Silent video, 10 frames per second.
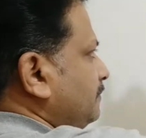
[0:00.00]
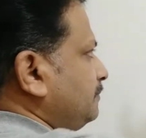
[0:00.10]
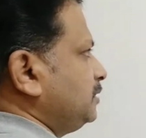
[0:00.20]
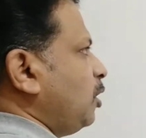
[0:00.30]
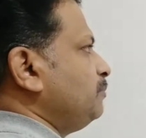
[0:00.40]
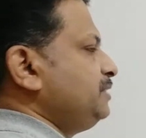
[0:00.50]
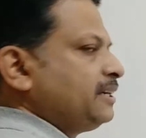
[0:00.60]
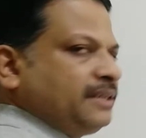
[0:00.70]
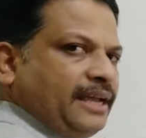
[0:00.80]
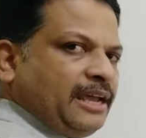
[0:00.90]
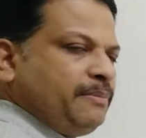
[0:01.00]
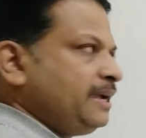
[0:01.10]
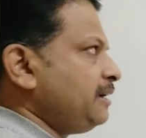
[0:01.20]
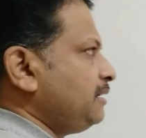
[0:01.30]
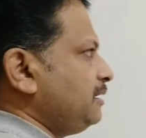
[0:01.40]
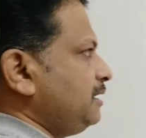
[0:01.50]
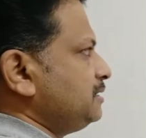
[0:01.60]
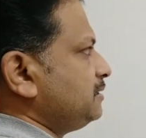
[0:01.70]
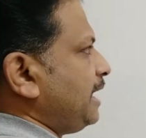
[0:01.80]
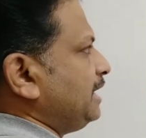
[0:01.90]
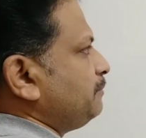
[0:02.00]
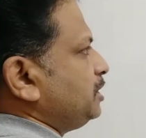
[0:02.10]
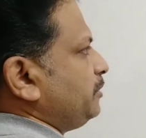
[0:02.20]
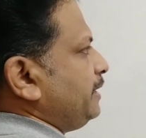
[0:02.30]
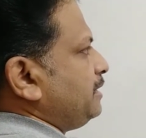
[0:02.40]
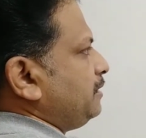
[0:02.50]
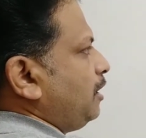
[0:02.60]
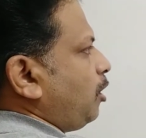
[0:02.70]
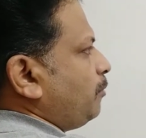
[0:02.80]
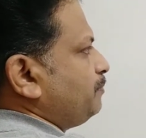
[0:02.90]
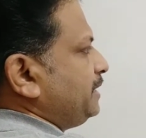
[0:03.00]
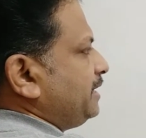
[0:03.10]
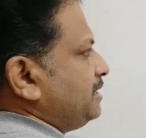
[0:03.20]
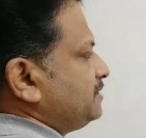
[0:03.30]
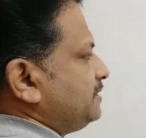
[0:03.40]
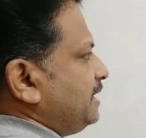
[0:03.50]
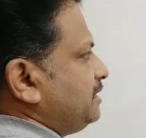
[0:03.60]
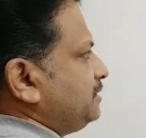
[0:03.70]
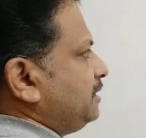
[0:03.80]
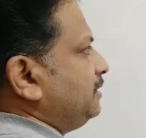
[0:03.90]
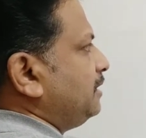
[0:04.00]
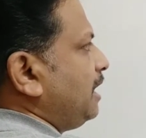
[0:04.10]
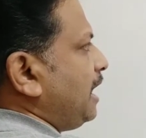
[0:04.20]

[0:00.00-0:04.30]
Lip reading: The object AB is lying between optical center